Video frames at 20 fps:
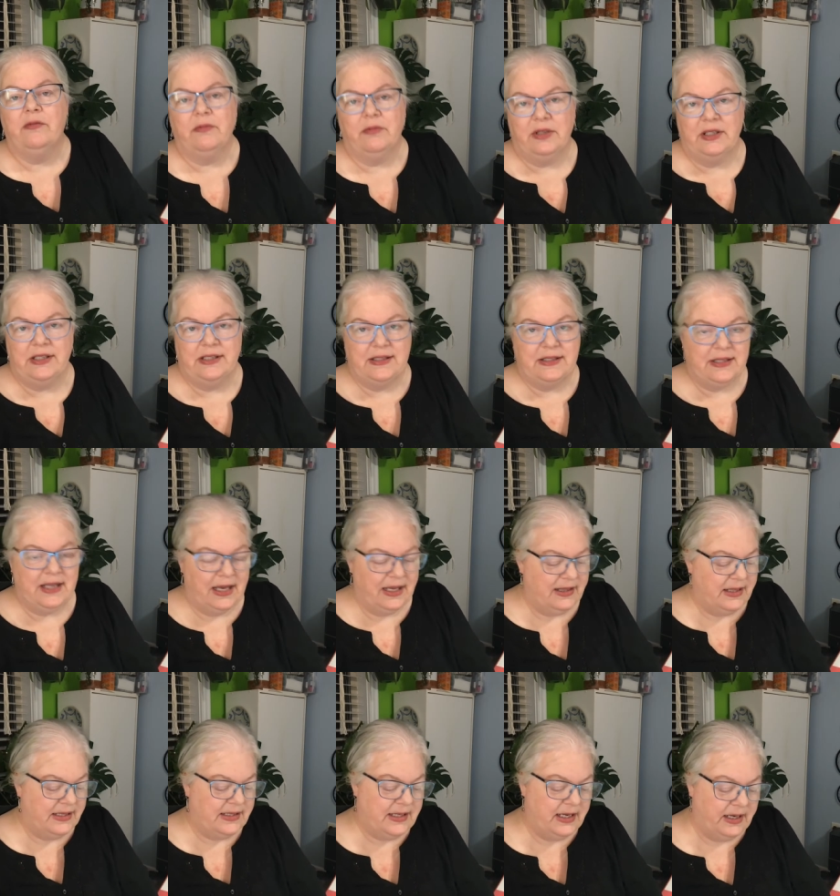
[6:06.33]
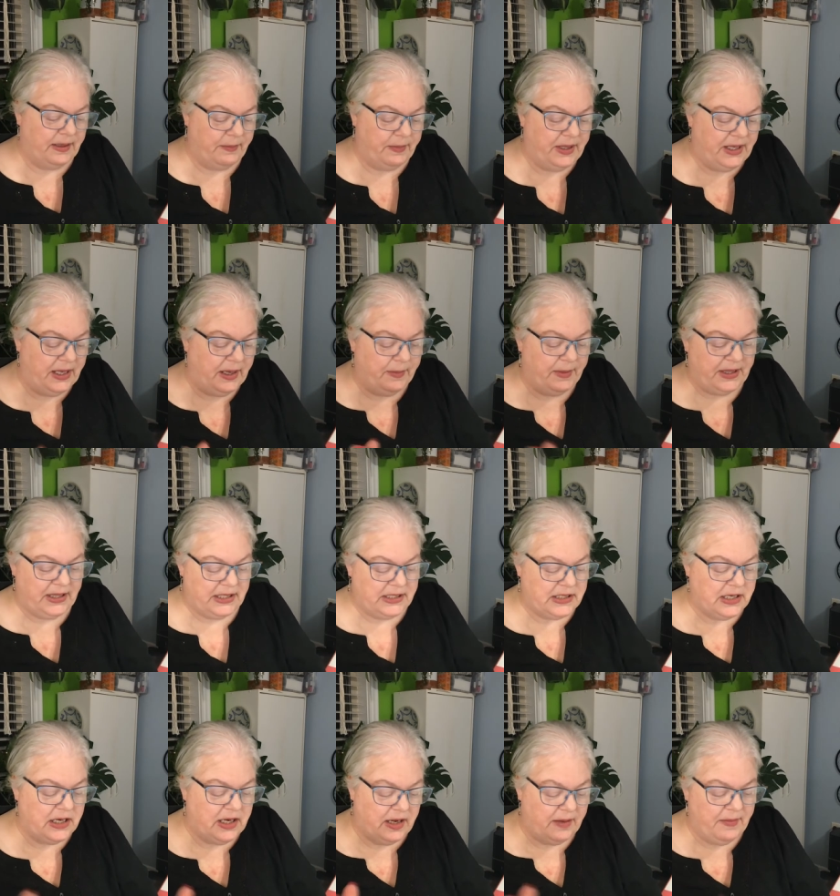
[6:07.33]
was uh, the sitting PM at the
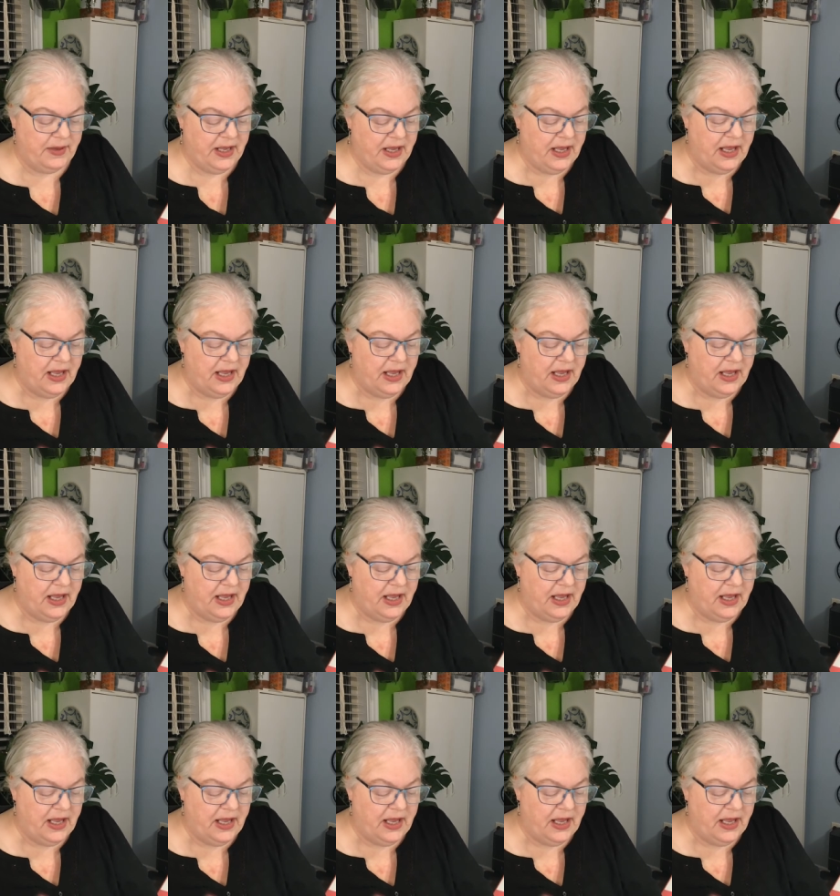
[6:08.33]
time.